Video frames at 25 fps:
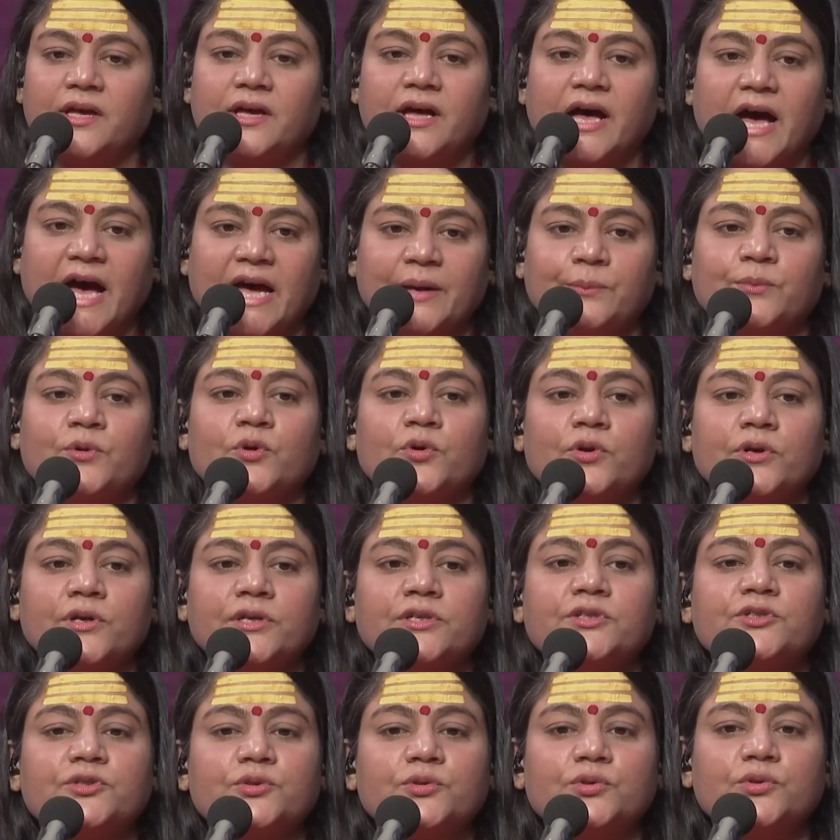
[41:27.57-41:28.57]
I am going
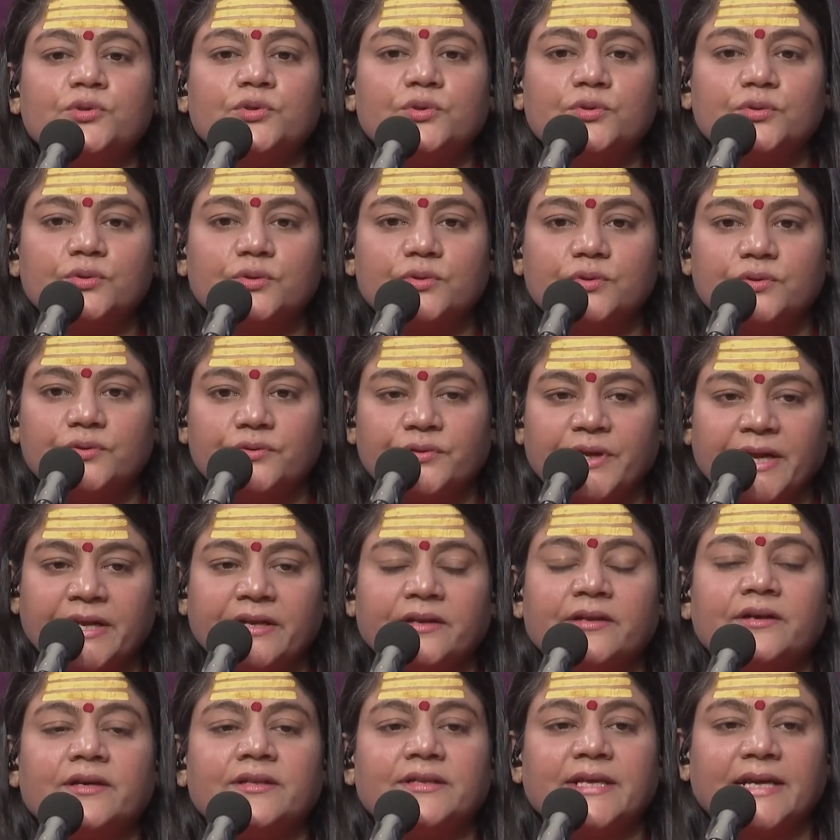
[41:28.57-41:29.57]
to
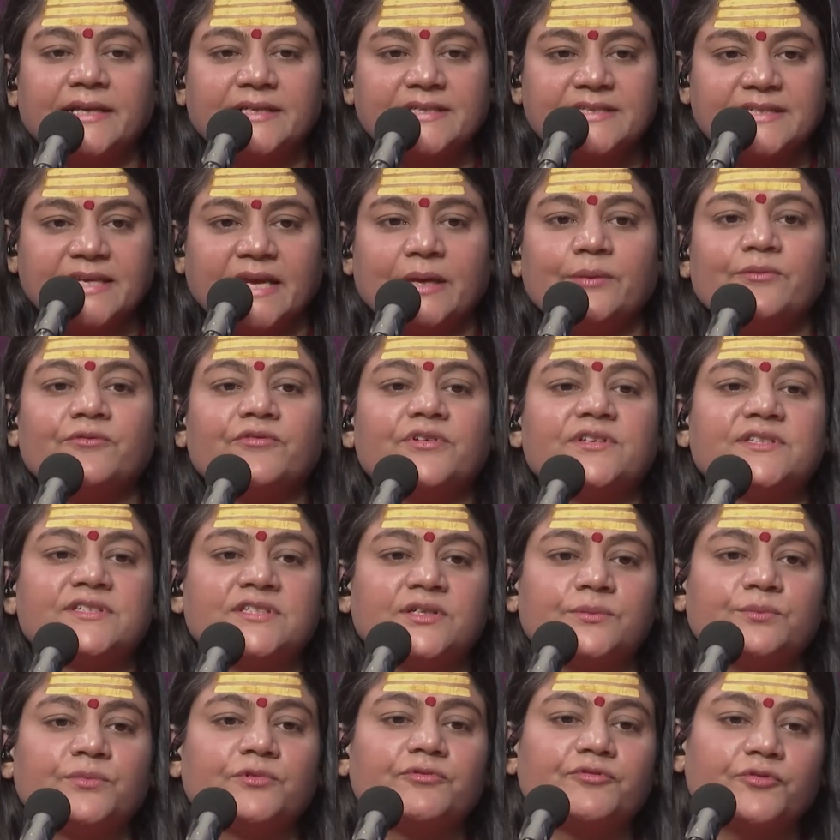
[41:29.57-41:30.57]
render that same
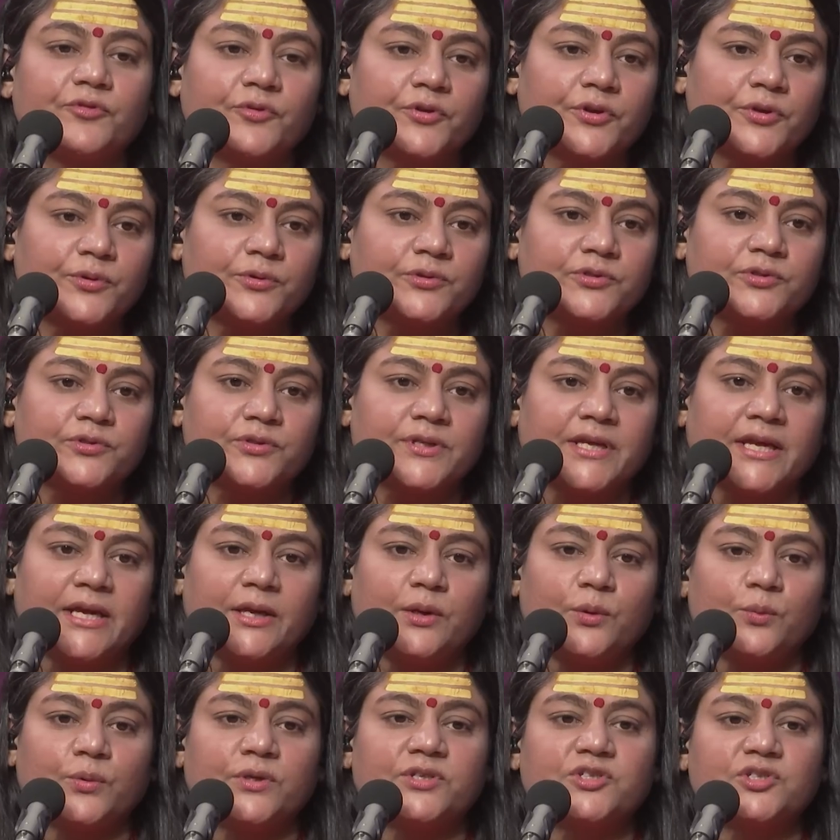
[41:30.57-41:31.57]
wisdom before you today,
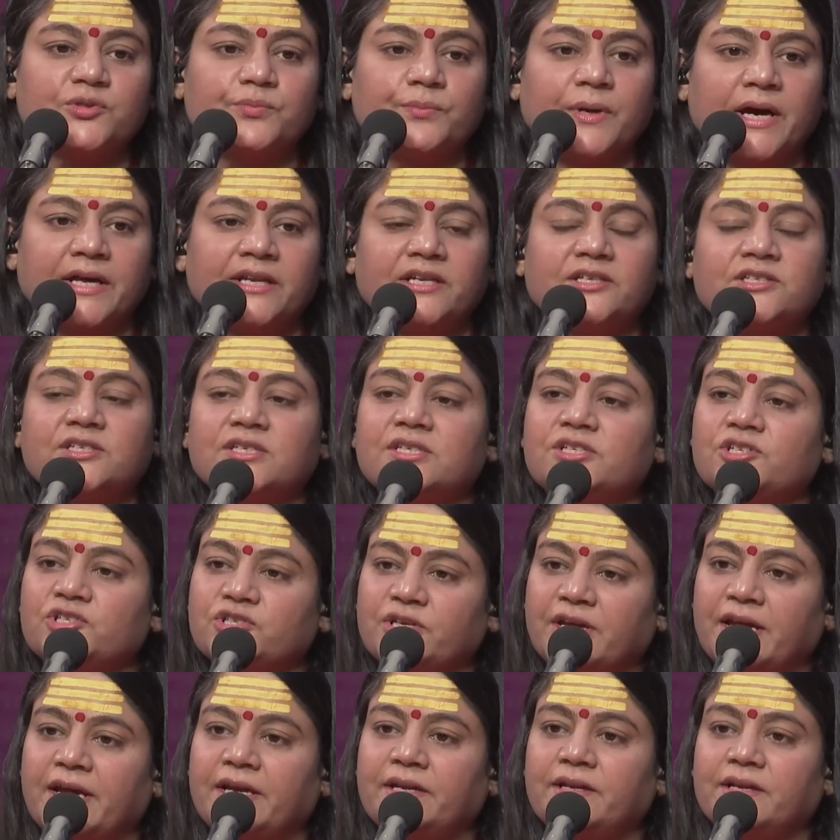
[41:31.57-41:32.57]
which Maharaj
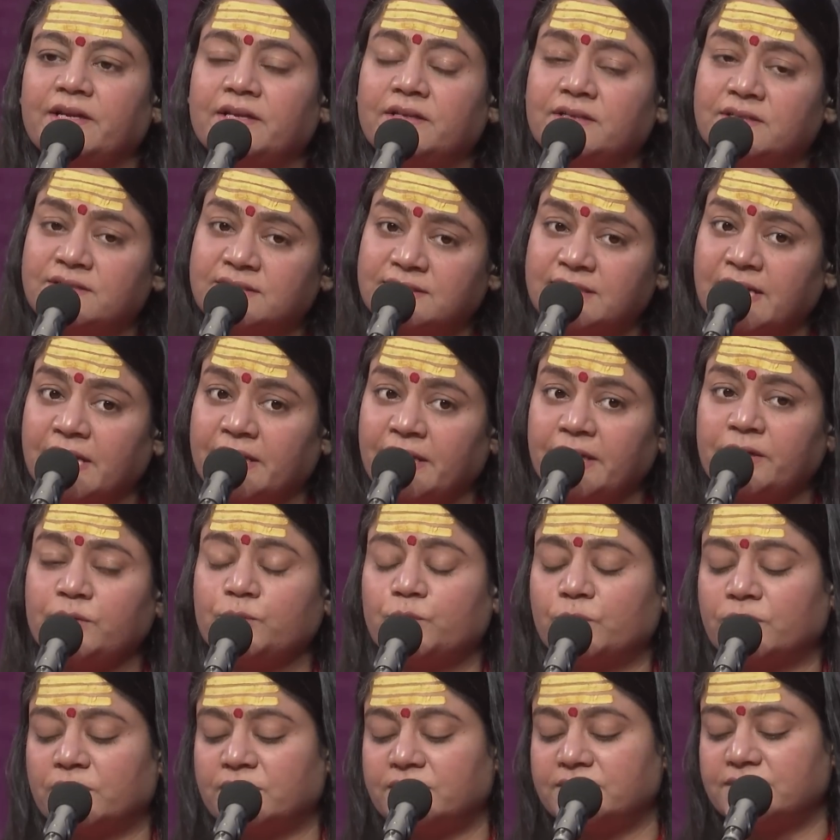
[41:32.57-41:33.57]
shared in his direct
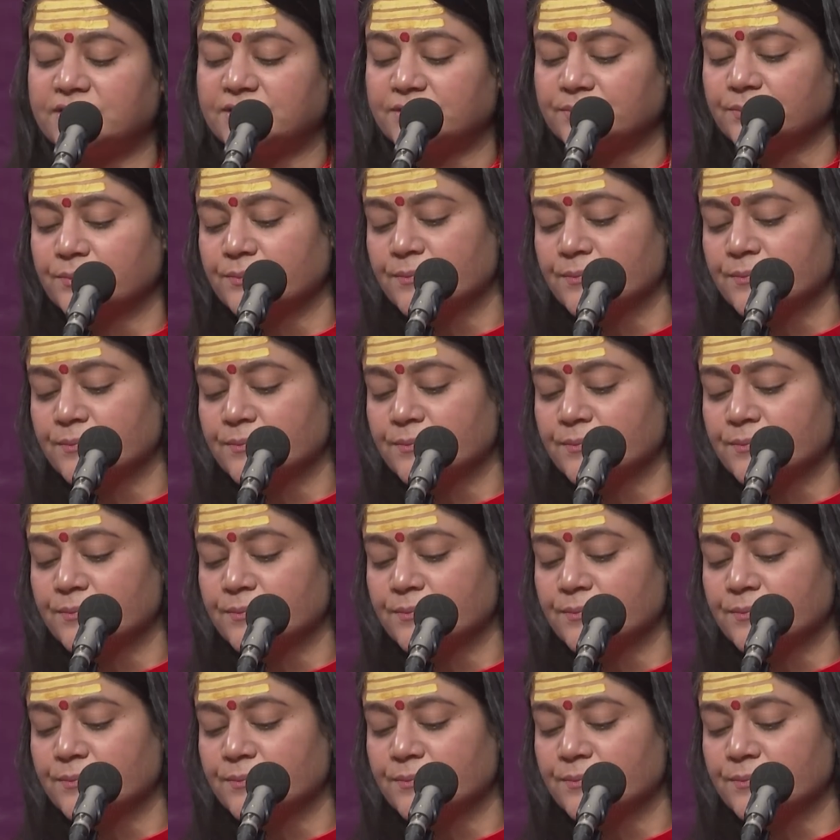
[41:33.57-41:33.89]
words.